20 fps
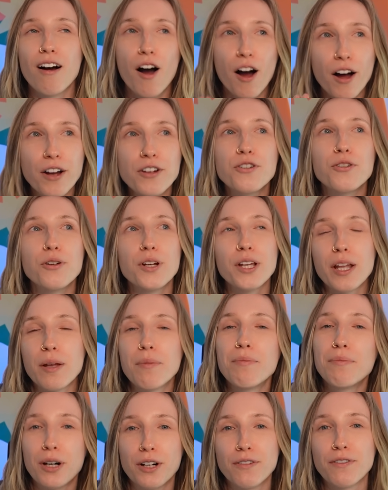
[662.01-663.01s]
100
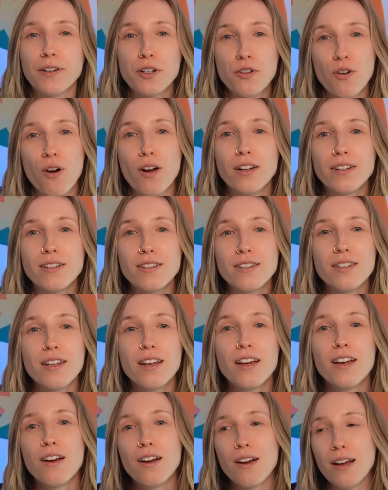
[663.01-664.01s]
imperfect drawings
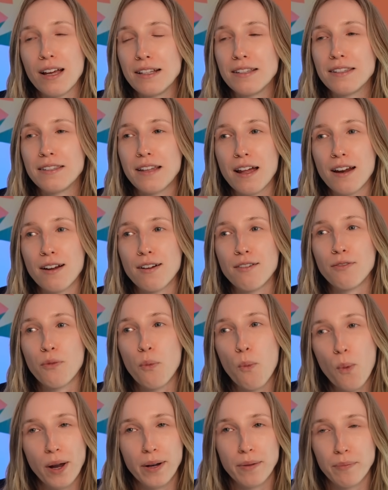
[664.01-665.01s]
instead
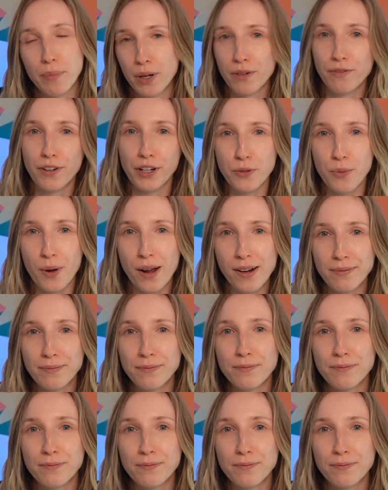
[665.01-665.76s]
of one perfect one.